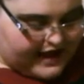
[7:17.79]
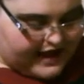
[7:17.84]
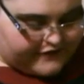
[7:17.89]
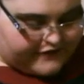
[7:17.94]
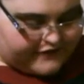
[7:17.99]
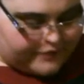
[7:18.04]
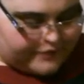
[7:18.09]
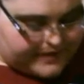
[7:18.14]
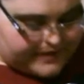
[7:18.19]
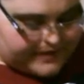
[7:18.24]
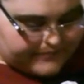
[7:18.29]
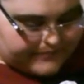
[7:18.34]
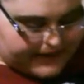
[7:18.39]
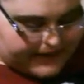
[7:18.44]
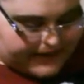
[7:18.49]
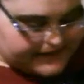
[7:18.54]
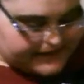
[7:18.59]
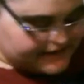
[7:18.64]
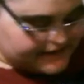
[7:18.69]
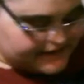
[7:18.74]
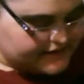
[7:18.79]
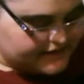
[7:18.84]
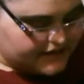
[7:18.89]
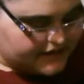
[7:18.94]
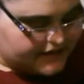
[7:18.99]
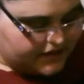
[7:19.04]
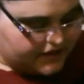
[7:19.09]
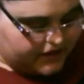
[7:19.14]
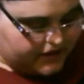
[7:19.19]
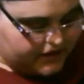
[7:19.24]
halfway buttoned,
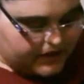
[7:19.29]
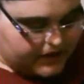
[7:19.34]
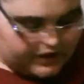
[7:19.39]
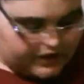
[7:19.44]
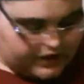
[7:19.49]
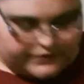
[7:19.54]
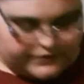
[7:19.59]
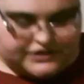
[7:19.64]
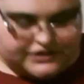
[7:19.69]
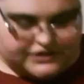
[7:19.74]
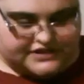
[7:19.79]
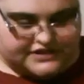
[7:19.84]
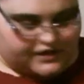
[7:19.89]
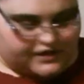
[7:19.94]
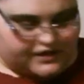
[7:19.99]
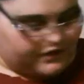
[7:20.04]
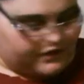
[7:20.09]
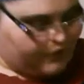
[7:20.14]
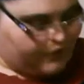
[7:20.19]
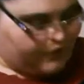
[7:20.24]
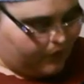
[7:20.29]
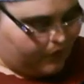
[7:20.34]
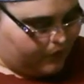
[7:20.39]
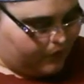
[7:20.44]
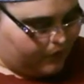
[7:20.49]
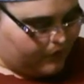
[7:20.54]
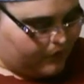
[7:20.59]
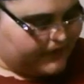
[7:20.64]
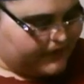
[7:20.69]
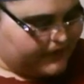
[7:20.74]
which is
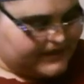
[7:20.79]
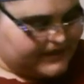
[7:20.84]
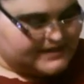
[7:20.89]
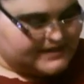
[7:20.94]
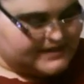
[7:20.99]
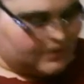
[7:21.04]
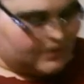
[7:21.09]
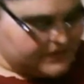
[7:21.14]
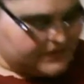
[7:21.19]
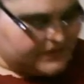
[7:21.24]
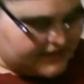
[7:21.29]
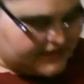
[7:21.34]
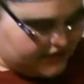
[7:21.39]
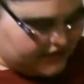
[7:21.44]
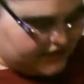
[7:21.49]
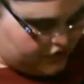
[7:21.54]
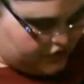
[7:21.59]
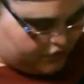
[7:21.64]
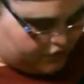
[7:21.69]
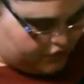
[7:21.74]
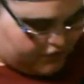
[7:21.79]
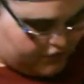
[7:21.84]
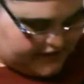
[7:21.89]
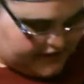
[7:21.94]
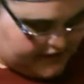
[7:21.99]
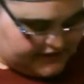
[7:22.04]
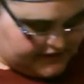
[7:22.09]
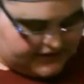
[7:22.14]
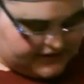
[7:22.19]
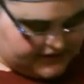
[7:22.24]
cool, and it's almost like a
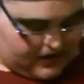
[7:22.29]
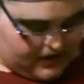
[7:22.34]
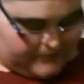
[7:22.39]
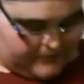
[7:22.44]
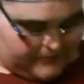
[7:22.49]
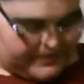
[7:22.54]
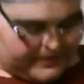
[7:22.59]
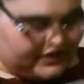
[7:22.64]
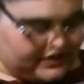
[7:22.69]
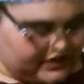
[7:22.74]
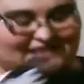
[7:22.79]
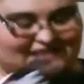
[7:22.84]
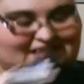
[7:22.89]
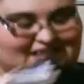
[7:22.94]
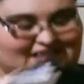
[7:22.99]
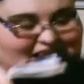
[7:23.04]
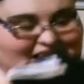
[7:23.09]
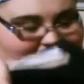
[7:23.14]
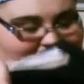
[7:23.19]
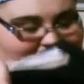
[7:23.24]
dress top at least.